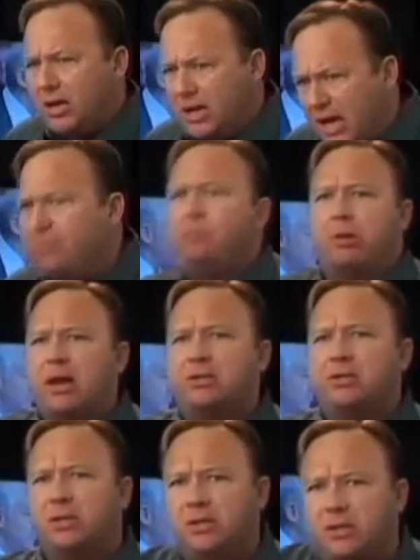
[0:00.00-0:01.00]
give a
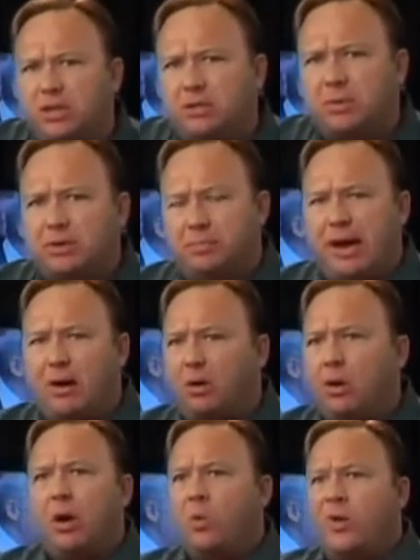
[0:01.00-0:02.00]
president this much
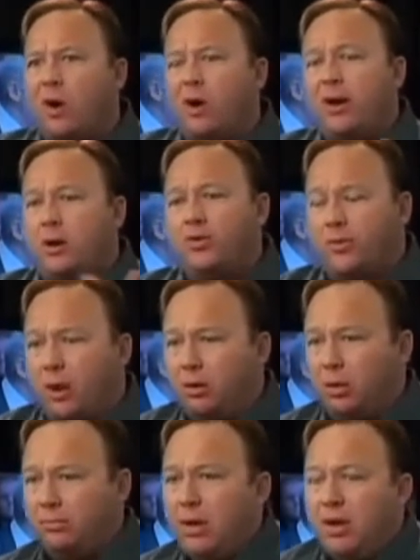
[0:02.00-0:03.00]
power? We already
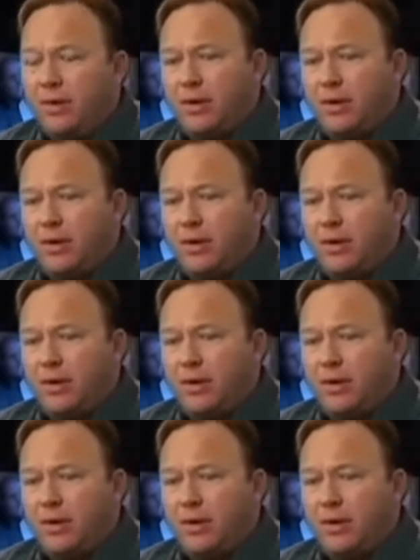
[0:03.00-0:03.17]
control them.